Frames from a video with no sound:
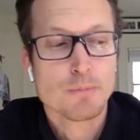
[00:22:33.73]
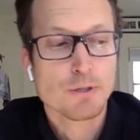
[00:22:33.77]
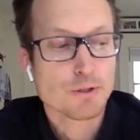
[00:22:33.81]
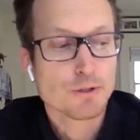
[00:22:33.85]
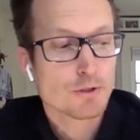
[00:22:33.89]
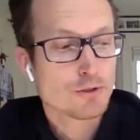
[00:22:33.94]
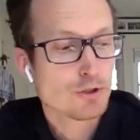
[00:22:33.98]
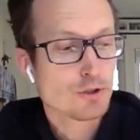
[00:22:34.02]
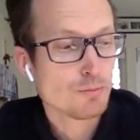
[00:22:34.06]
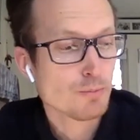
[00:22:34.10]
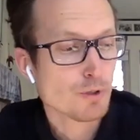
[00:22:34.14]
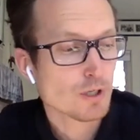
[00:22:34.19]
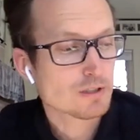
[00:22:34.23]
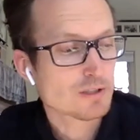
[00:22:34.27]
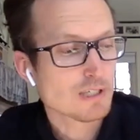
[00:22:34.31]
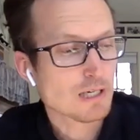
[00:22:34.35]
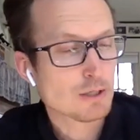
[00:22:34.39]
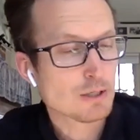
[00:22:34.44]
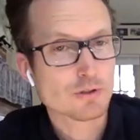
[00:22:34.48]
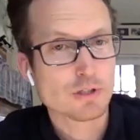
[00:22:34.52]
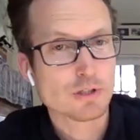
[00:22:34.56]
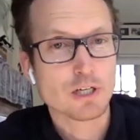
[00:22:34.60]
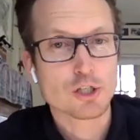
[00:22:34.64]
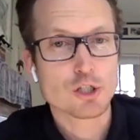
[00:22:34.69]
But there's two books
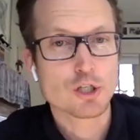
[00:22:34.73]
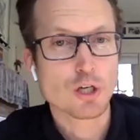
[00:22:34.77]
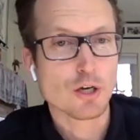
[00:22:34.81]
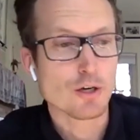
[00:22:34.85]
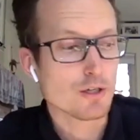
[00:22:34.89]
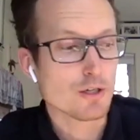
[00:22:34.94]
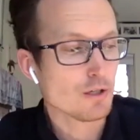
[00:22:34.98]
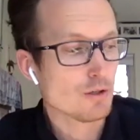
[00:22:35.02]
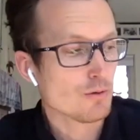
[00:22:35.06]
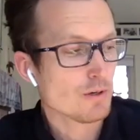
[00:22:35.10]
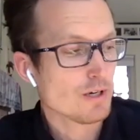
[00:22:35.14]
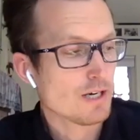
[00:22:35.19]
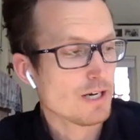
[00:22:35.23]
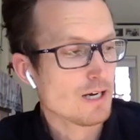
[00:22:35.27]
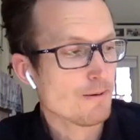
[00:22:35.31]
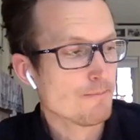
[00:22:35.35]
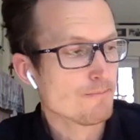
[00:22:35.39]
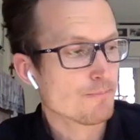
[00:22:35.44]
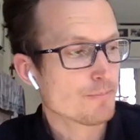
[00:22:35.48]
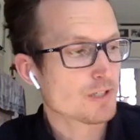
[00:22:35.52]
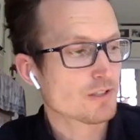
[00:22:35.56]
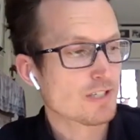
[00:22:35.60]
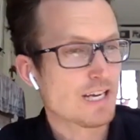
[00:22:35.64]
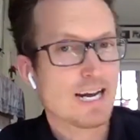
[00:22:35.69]
I was going to show you
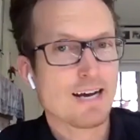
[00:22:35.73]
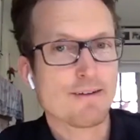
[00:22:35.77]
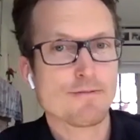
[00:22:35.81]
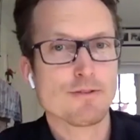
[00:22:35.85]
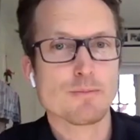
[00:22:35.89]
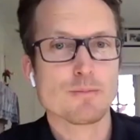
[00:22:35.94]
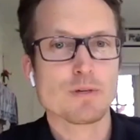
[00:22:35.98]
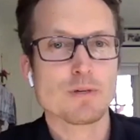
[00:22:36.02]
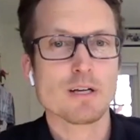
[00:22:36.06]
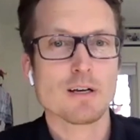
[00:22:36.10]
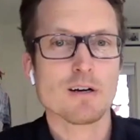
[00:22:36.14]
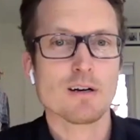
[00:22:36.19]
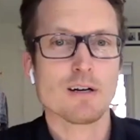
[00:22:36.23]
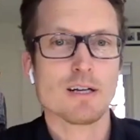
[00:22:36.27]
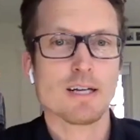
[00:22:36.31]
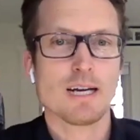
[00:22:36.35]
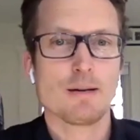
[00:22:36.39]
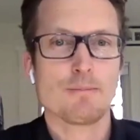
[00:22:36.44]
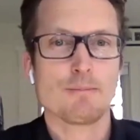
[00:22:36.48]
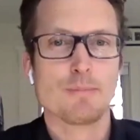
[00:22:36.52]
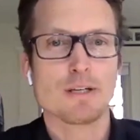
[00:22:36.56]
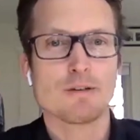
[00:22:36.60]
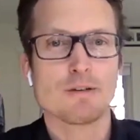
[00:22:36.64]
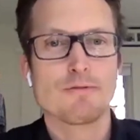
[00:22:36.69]
because um, I have them here and
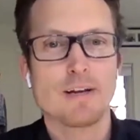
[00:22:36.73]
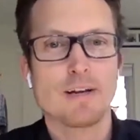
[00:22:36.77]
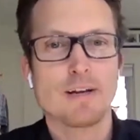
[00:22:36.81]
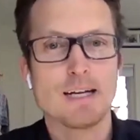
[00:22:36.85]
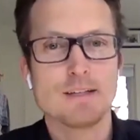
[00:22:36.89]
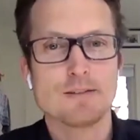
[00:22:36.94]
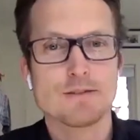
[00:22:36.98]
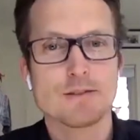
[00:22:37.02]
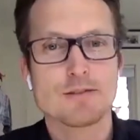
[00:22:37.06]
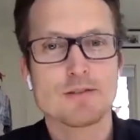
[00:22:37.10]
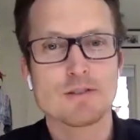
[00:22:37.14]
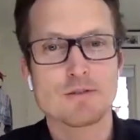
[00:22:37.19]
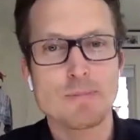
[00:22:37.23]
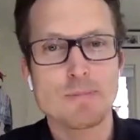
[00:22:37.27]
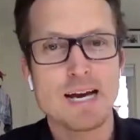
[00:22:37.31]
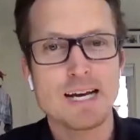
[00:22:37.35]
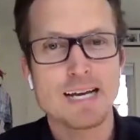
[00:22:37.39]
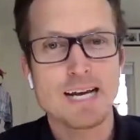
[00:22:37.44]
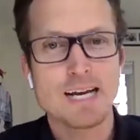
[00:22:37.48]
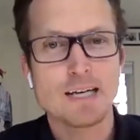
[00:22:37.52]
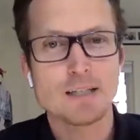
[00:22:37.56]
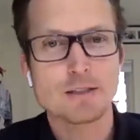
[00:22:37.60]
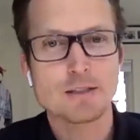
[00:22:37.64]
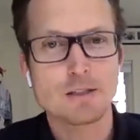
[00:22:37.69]
I'm a big fan. This is
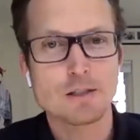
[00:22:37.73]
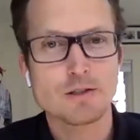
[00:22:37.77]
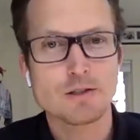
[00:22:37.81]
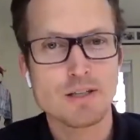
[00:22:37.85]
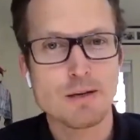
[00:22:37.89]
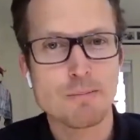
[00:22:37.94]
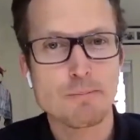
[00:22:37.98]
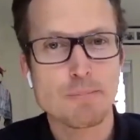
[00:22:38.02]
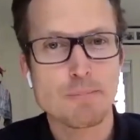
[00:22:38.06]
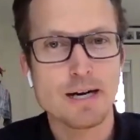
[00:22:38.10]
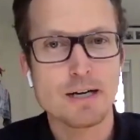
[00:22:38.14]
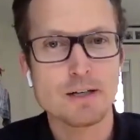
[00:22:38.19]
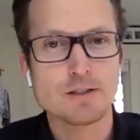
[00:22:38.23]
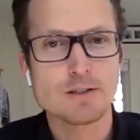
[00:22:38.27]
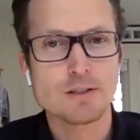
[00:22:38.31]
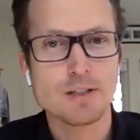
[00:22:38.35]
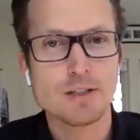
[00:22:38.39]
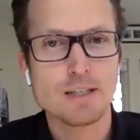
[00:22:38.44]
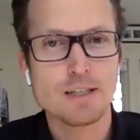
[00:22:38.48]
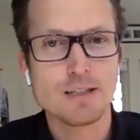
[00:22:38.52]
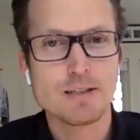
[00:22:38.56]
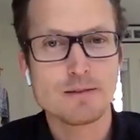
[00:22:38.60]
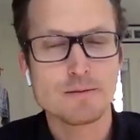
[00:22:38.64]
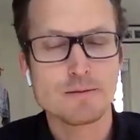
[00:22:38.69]
Matt Gallagher's Empire
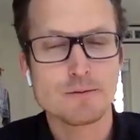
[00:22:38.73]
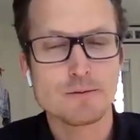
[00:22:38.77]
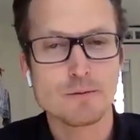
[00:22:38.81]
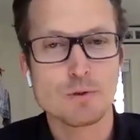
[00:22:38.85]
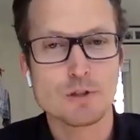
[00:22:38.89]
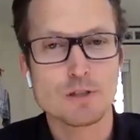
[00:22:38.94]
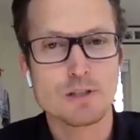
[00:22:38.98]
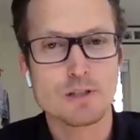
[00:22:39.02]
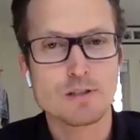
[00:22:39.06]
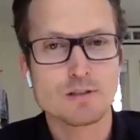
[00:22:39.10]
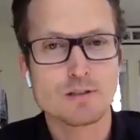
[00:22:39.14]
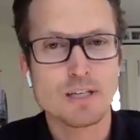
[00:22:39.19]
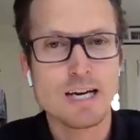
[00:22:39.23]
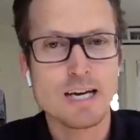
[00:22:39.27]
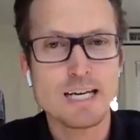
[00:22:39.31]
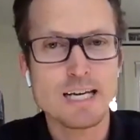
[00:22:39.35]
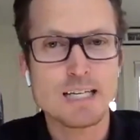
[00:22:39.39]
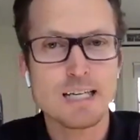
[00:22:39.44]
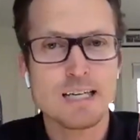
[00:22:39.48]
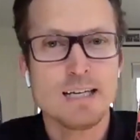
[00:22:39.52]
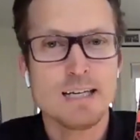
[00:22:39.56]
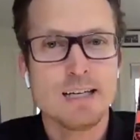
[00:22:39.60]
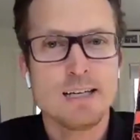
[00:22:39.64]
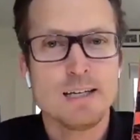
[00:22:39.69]
City, which is like
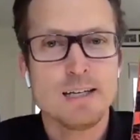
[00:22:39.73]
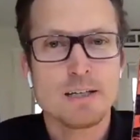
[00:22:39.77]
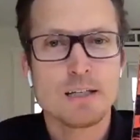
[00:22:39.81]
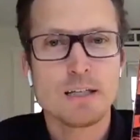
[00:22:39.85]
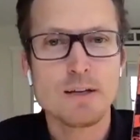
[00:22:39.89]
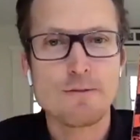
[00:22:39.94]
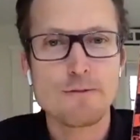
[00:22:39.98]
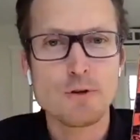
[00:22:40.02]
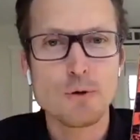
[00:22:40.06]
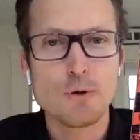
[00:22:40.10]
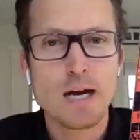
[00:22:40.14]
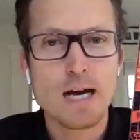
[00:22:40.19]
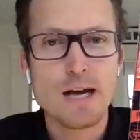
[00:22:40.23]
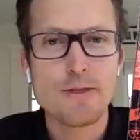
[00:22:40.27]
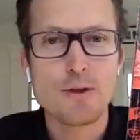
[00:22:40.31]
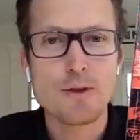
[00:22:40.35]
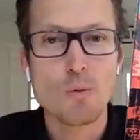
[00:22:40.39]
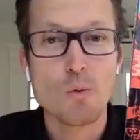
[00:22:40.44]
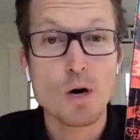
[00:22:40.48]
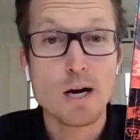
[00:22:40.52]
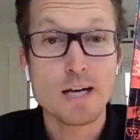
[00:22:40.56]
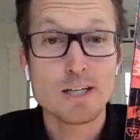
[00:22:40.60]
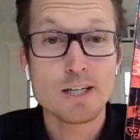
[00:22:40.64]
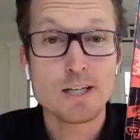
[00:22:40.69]
if you had
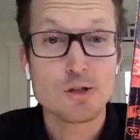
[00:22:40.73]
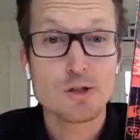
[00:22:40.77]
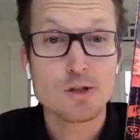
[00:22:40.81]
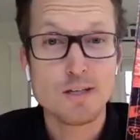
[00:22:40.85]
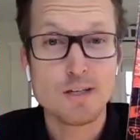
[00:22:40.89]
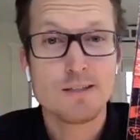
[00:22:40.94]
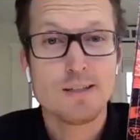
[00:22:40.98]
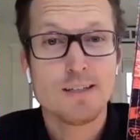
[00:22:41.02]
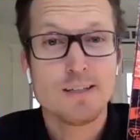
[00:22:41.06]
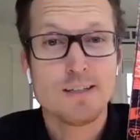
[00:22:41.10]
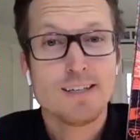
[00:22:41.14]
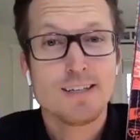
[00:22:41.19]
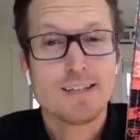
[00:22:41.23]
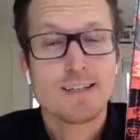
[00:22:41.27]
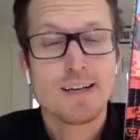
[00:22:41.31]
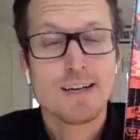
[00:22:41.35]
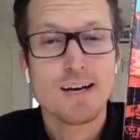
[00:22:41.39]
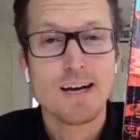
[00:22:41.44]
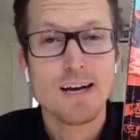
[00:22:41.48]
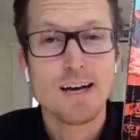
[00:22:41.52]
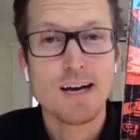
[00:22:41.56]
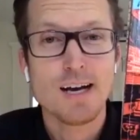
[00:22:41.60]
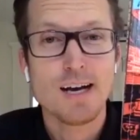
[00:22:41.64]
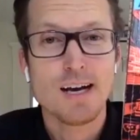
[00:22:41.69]
The Watchmen,
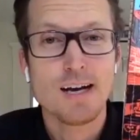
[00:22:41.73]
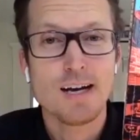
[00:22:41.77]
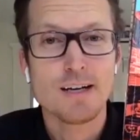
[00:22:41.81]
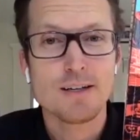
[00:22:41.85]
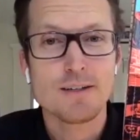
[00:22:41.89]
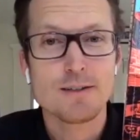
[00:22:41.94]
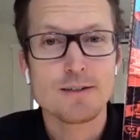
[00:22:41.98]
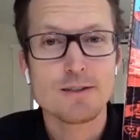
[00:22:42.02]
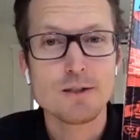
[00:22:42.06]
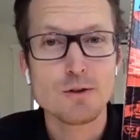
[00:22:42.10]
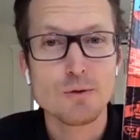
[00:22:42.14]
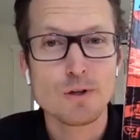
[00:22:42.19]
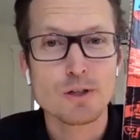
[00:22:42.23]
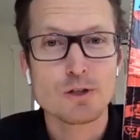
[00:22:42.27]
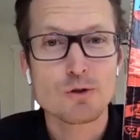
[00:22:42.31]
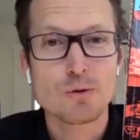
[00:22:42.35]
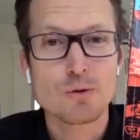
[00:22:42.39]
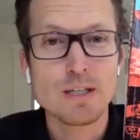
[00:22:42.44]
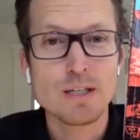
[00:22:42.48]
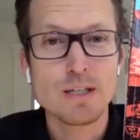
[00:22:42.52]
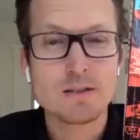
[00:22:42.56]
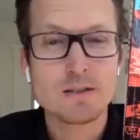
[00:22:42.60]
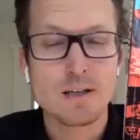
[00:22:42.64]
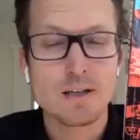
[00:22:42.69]
uh, do a
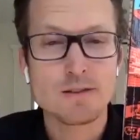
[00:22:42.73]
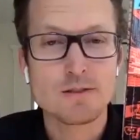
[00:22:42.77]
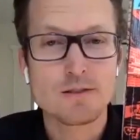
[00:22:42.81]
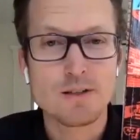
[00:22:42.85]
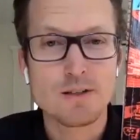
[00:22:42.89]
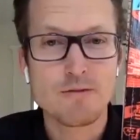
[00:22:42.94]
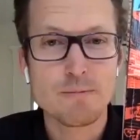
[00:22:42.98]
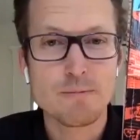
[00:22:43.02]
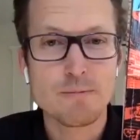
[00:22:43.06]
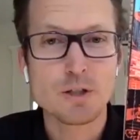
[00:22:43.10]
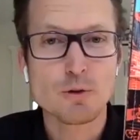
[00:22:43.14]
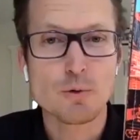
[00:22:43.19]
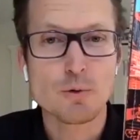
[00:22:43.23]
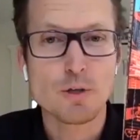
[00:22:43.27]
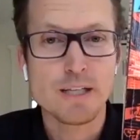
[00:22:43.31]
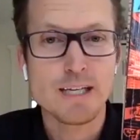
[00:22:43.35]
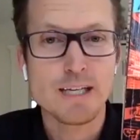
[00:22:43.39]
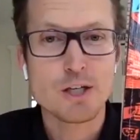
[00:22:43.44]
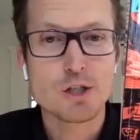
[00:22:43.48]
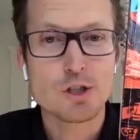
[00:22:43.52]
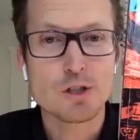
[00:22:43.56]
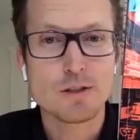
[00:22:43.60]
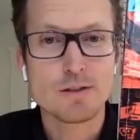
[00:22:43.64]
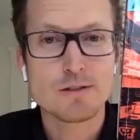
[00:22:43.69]
treatise on civil
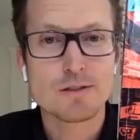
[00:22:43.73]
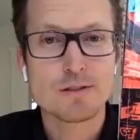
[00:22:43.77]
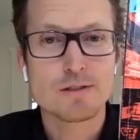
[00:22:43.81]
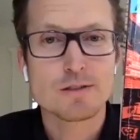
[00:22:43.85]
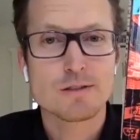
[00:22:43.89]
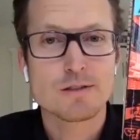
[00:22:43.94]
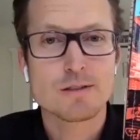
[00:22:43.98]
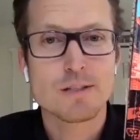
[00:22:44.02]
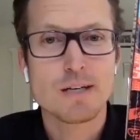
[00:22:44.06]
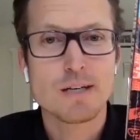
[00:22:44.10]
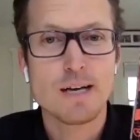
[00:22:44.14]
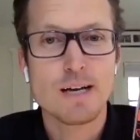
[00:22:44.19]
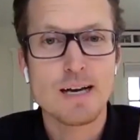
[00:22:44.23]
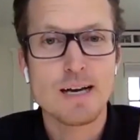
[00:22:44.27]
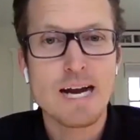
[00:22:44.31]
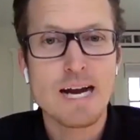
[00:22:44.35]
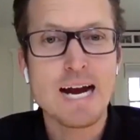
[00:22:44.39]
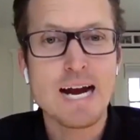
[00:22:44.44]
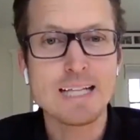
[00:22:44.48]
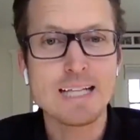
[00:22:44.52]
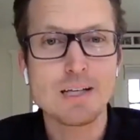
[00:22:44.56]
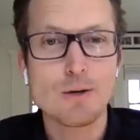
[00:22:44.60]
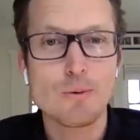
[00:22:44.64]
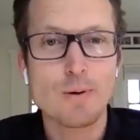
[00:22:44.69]
relations.
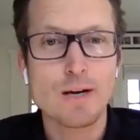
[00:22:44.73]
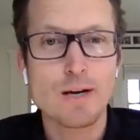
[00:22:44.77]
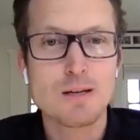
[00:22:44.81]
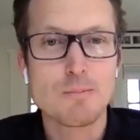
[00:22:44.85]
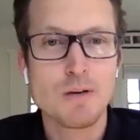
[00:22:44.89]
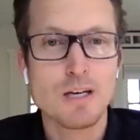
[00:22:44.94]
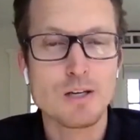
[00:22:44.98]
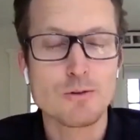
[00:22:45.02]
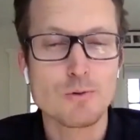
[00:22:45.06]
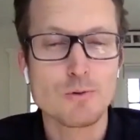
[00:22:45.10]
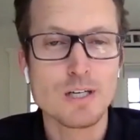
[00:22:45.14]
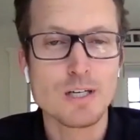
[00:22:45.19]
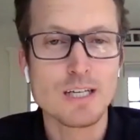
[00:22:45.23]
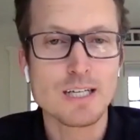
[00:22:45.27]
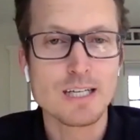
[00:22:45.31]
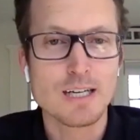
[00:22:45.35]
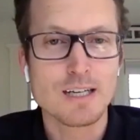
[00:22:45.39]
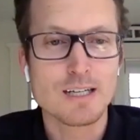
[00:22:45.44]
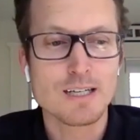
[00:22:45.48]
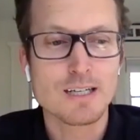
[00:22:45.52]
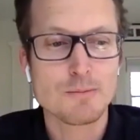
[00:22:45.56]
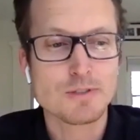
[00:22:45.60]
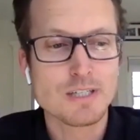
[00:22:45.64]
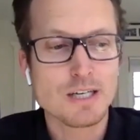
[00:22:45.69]
Uh, I highly recommend reading
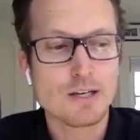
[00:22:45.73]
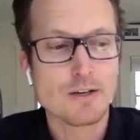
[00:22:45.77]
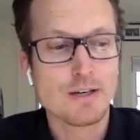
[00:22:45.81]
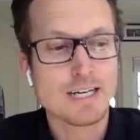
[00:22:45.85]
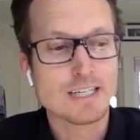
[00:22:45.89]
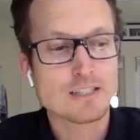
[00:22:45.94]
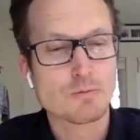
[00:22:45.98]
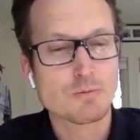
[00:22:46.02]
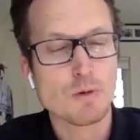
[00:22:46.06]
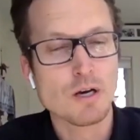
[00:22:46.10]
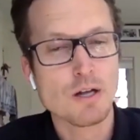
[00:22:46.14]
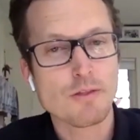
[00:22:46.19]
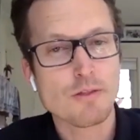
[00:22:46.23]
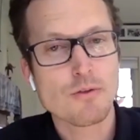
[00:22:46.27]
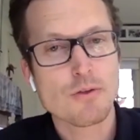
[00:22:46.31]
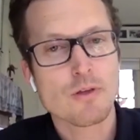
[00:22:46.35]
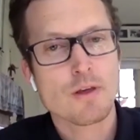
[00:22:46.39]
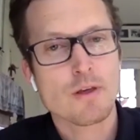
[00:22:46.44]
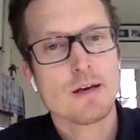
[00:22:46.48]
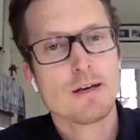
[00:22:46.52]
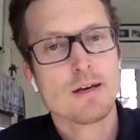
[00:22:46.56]
it. It comes out next month.